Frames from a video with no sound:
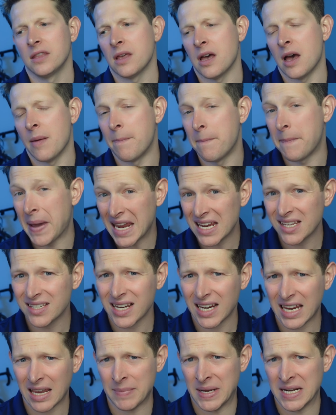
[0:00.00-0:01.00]
a
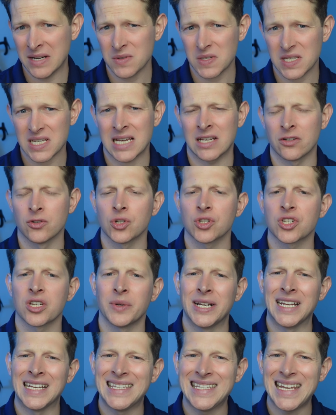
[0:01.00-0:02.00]
basic amount and also
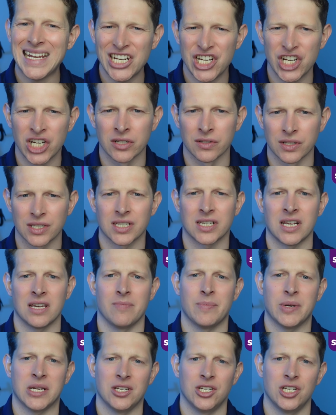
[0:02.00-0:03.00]
an additional
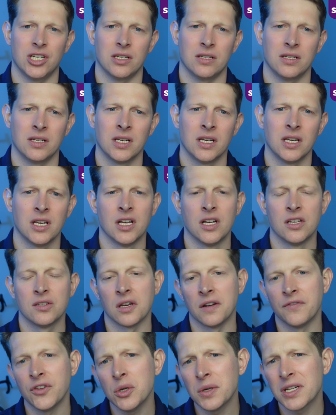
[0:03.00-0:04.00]
state pension. So
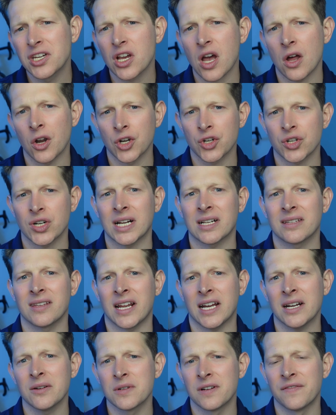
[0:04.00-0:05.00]
if you had contracted
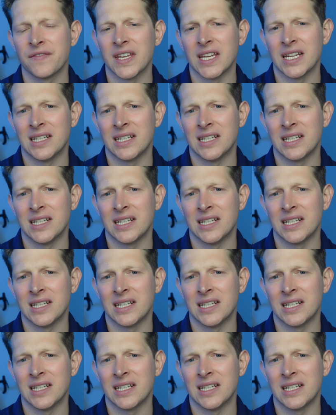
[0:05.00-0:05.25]
out of the